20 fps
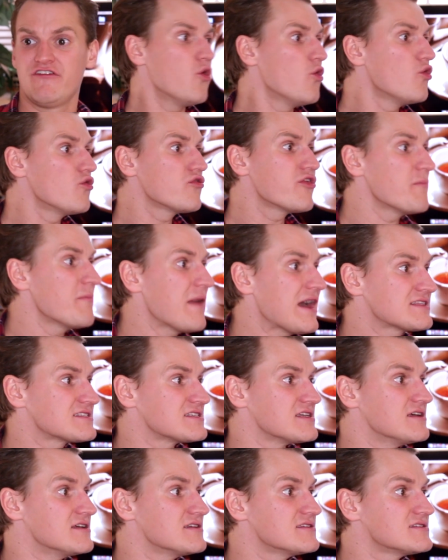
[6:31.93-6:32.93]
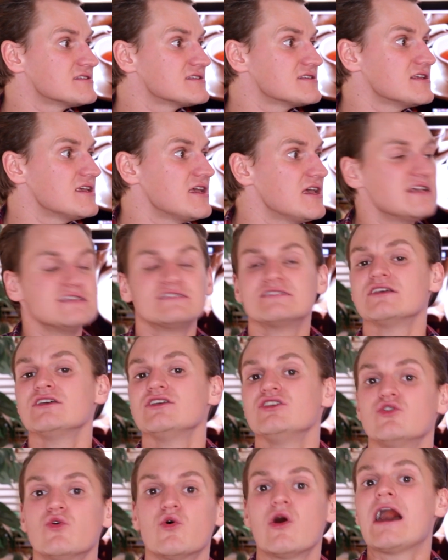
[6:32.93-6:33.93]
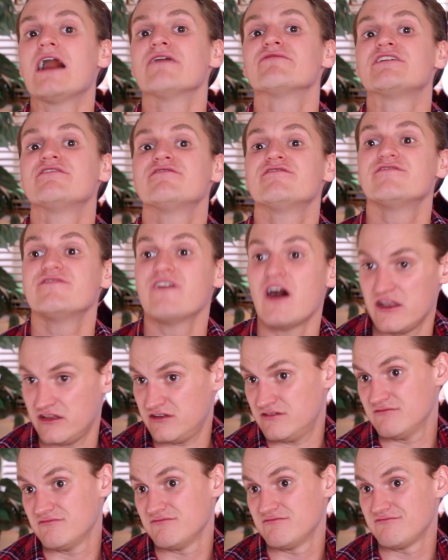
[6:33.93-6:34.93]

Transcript: All that matters is that you're having fun.